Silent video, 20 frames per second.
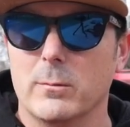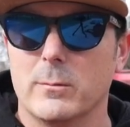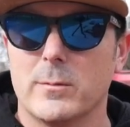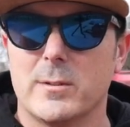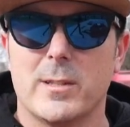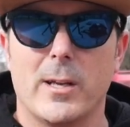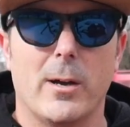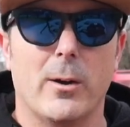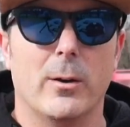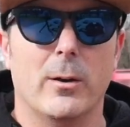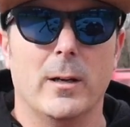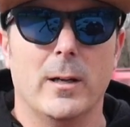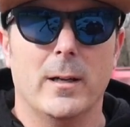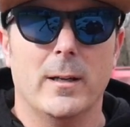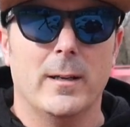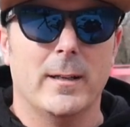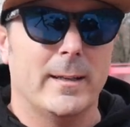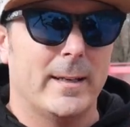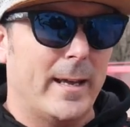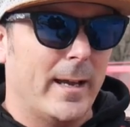So
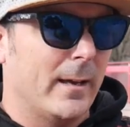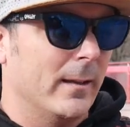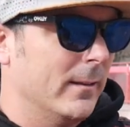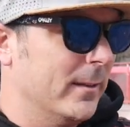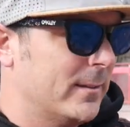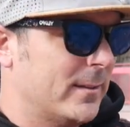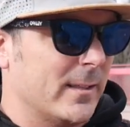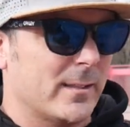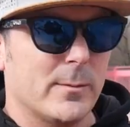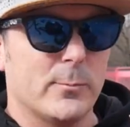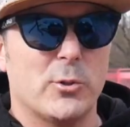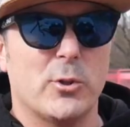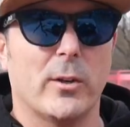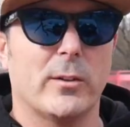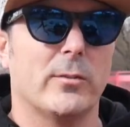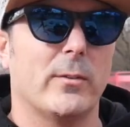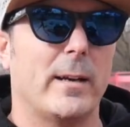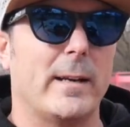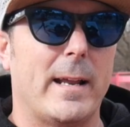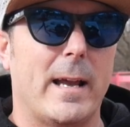yeah, let's get some
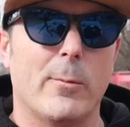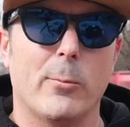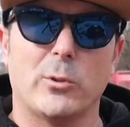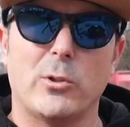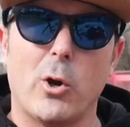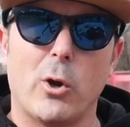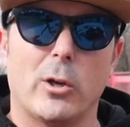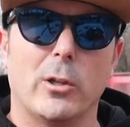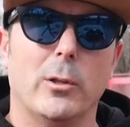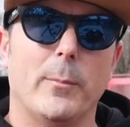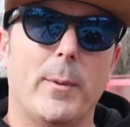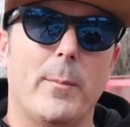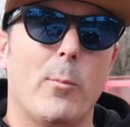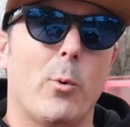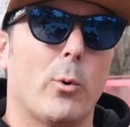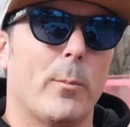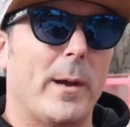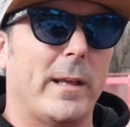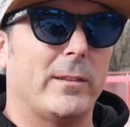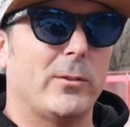tricks right now and we'll talk a little bit
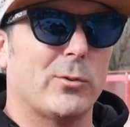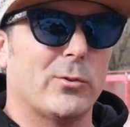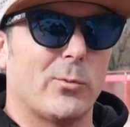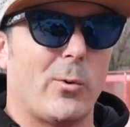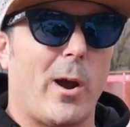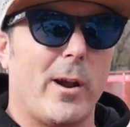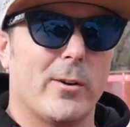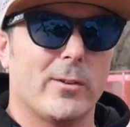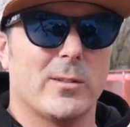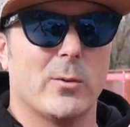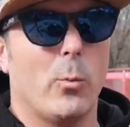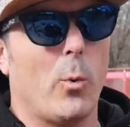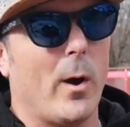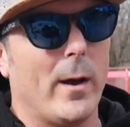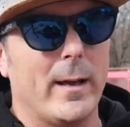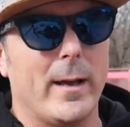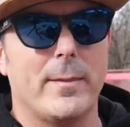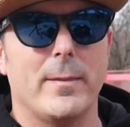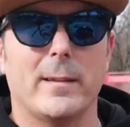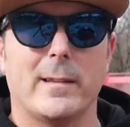more about those riders and
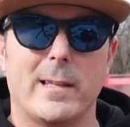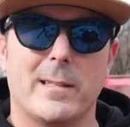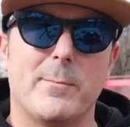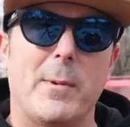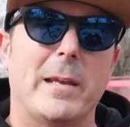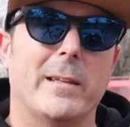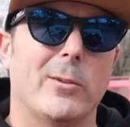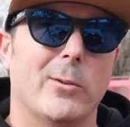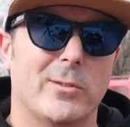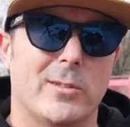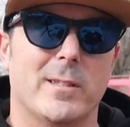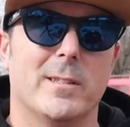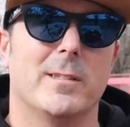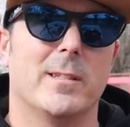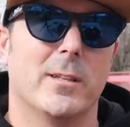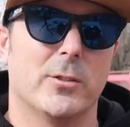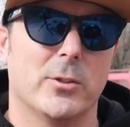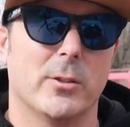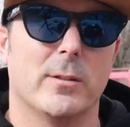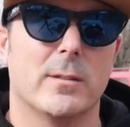why I think they made those
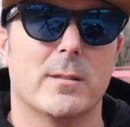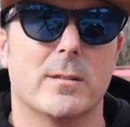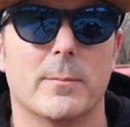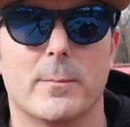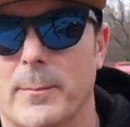decisions.